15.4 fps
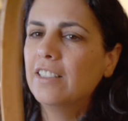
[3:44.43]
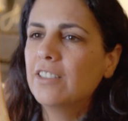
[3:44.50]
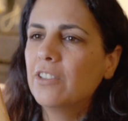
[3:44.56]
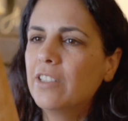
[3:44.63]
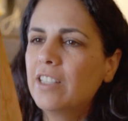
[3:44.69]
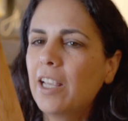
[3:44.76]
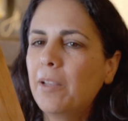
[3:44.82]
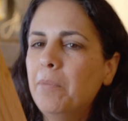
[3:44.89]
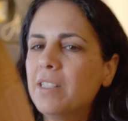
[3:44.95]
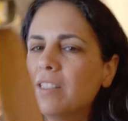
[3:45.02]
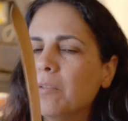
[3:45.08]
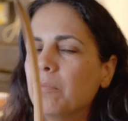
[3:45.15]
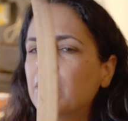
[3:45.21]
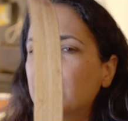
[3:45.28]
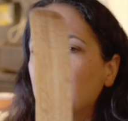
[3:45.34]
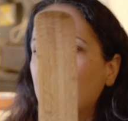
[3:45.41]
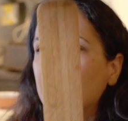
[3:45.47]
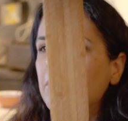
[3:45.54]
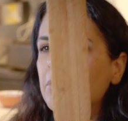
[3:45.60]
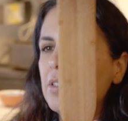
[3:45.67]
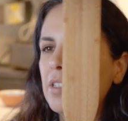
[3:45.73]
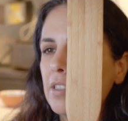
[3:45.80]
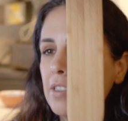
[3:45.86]
So it takes me some
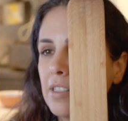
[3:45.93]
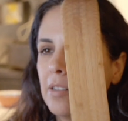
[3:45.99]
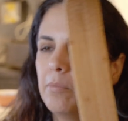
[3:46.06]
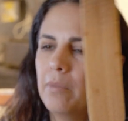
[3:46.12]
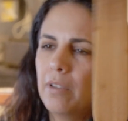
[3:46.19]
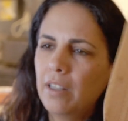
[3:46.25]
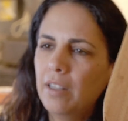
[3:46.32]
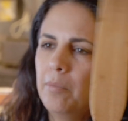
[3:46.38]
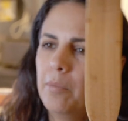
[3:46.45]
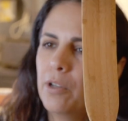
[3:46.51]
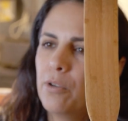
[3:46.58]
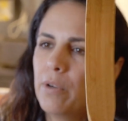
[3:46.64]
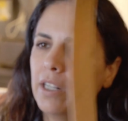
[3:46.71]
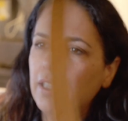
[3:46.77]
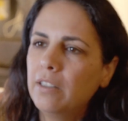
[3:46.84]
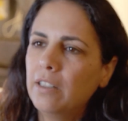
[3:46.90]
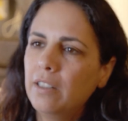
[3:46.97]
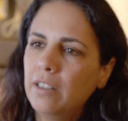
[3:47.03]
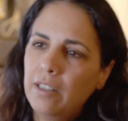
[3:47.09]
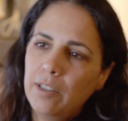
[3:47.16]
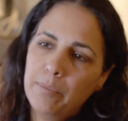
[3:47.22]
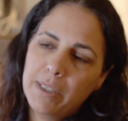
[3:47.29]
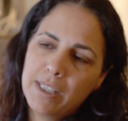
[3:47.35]
time since I'm immigrant and
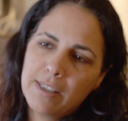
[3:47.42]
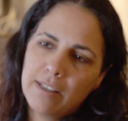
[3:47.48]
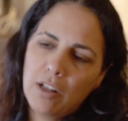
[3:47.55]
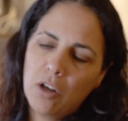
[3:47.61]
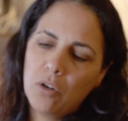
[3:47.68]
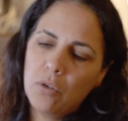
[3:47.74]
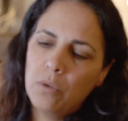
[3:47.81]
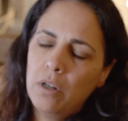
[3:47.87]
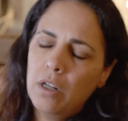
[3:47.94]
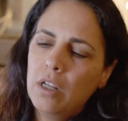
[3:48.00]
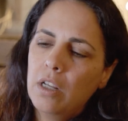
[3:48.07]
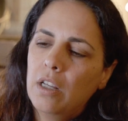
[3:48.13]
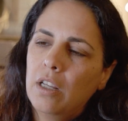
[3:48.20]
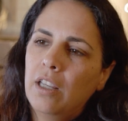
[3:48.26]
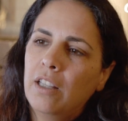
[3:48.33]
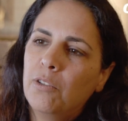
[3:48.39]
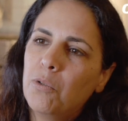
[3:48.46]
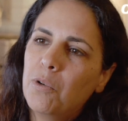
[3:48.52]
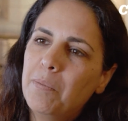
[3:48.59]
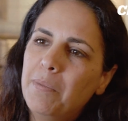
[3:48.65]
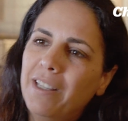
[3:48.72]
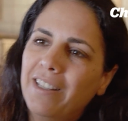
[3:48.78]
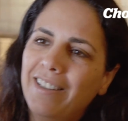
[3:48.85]
a little bit slow. It
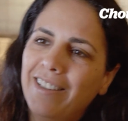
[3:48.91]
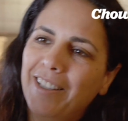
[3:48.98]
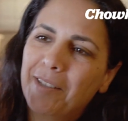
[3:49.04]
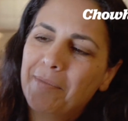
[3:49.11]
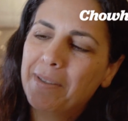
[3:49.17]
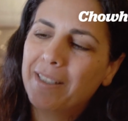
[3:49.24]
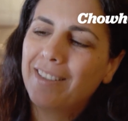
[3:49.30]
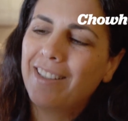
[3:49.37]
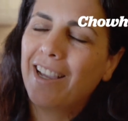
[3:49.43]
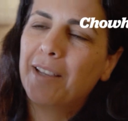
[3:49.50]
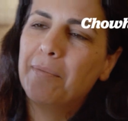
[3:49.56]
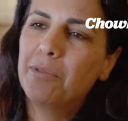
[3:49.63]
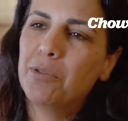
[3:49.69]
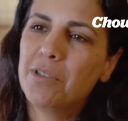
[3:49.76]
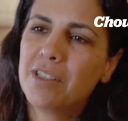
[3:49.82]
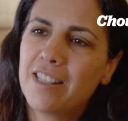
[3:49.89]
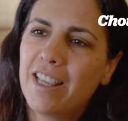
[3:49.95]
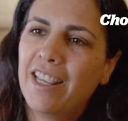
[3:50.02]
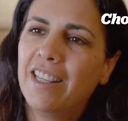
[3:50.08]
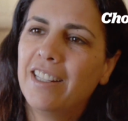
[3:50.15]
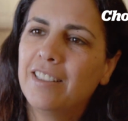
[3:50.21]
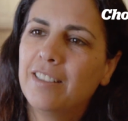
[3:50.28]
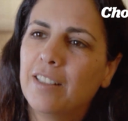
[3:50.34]
took me a little bit time to
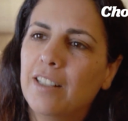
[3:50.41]
say it.